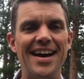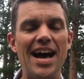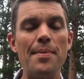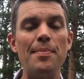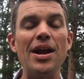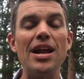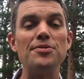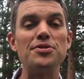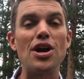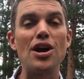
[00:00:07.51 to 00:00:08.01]
Hi,
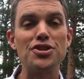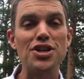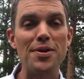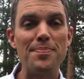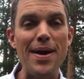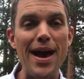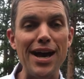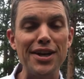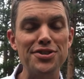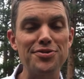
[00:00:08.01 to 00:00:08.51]
my name is
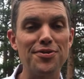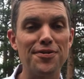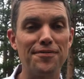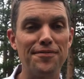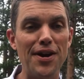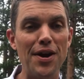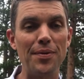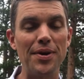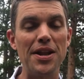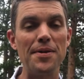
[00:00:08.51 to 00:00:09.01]
RJ Baxter
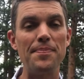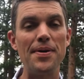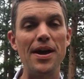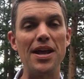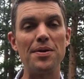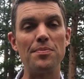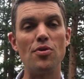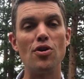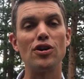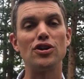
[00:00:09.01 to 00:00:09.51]
of Fairway
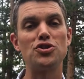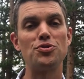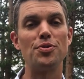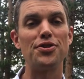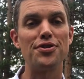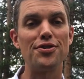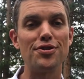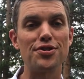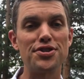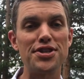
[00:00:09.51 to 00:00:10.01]
Independent Mortgage
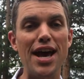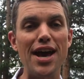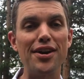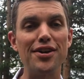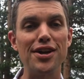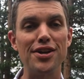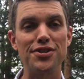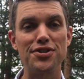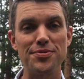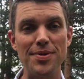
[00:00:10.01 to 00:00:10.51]
with your
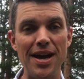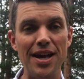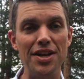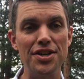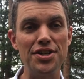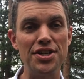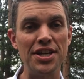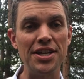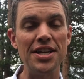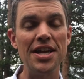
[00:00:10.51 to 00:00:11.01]
Saturday
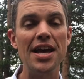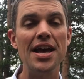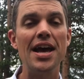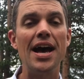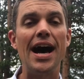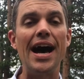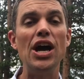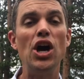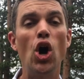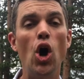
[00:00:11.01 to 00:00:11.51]
strategy.
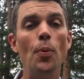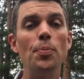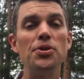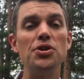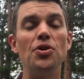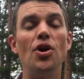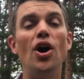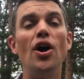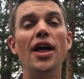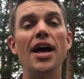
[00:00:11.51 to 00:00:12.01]
I hope
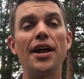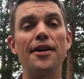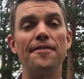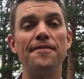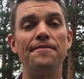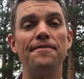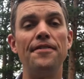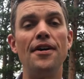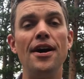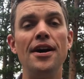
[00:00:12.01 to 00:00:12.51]
you all had
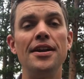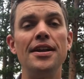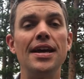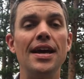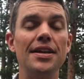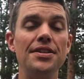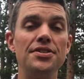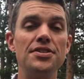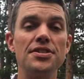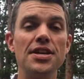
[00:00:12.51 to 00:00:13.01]
a fun
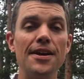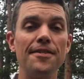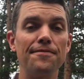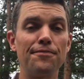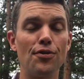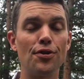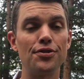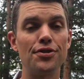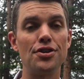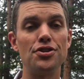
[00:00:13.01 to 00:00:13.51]
and
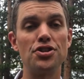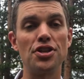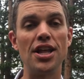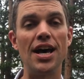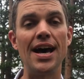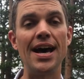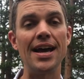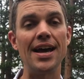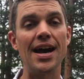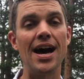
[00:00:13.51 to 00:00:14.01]
safe 4th of
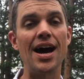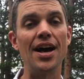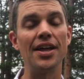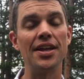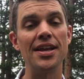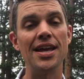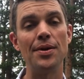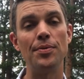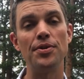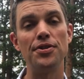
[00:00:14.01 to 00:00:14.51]
July
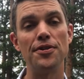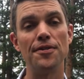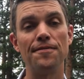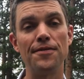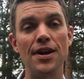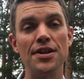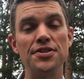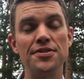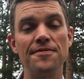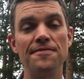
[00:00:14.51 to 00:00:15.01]
holiday with your
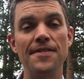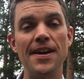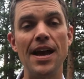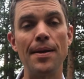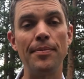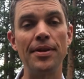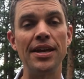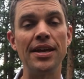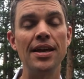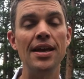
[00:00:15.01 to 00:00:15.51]
friends and
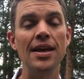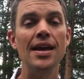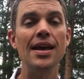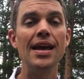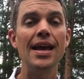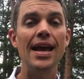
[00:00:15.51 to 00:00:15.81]
family.